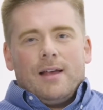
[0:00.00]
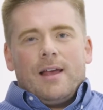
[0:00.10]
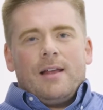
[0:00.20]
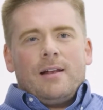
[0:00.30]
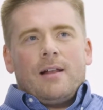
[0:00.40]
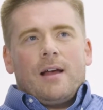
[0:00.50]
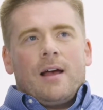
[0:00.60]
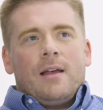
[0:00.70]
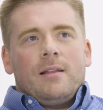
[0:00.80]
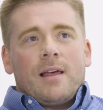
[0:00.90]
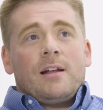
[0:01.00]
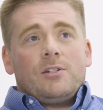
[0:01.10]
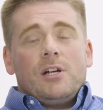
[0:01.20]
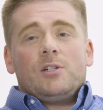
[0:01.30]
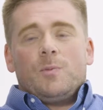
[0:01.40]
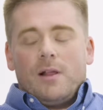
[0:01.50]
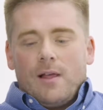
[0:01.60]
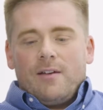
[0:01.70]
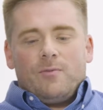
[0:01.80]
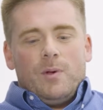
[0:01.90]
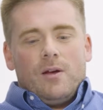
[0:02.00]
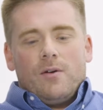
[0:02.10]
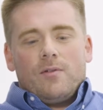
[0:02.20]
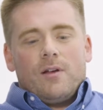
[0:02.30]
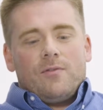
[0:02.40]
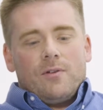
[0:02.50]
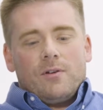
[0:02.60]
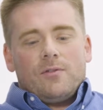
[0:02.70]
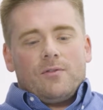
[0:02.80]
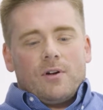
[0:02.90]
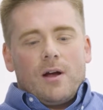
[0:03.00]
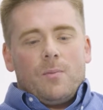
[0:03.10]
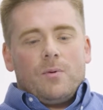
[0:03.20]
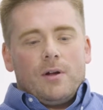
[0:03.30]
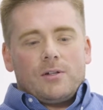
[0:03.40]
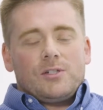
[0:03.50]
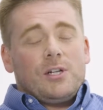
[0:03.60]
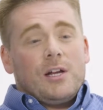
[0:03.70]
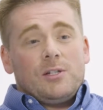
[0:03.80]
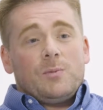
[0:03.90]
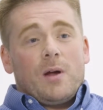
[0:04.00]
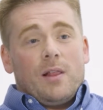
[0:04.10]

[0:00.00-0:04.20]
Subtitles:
And that changed my life. Being over there for a couple of years changed my